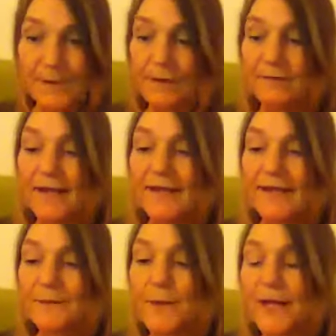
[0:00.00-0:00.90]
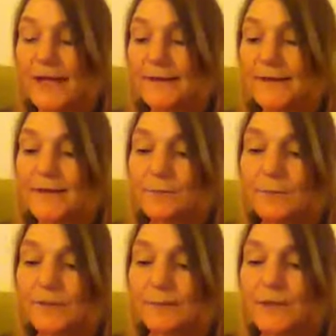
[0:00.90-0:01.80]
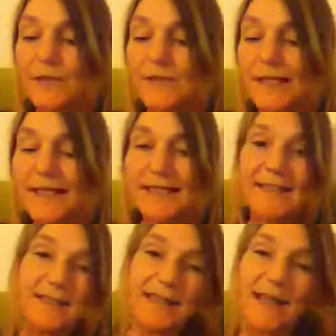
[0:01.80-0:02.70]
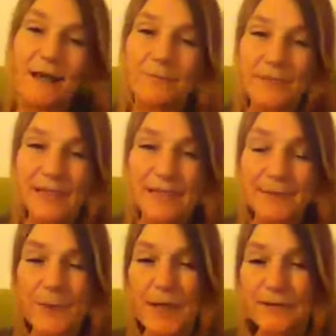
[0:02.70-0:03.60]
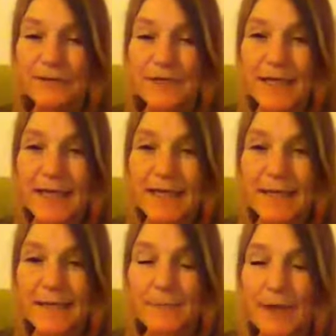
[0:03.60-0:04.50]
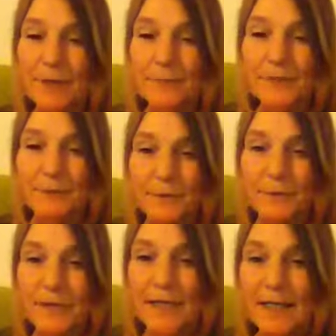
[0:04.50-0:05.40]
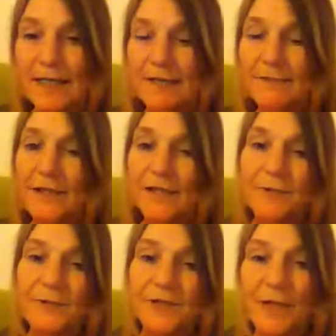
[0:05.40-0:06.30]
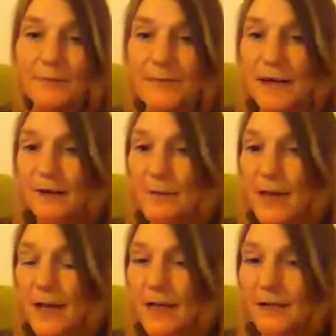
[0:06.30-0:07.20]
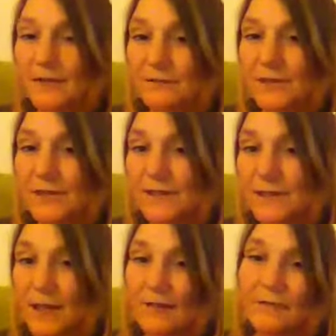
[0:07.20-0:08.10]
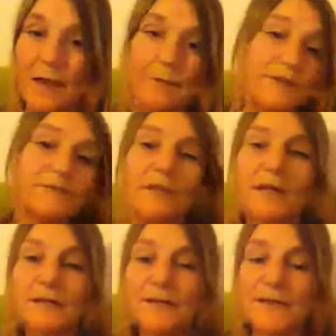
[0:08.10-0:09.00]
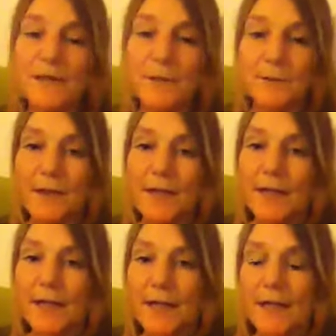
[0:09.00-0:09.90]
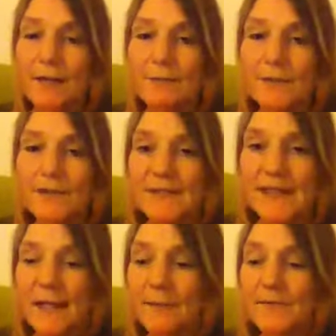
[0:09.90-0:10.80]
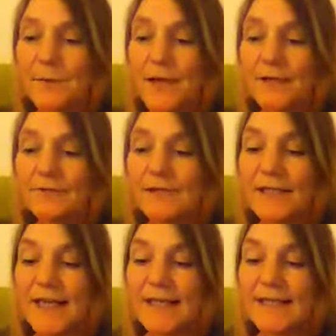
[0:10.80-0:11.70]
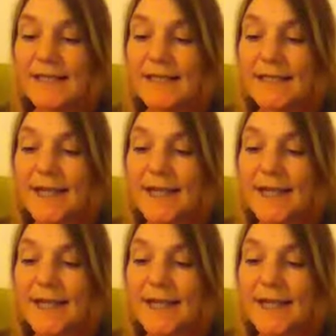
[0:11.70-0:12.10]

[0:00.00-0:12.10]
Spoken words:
All right, that's what I had this morning because I needed to get up really to 180 is my optimal level. I usually come down about 100 in half hour's run, so I wanted to get up to 180.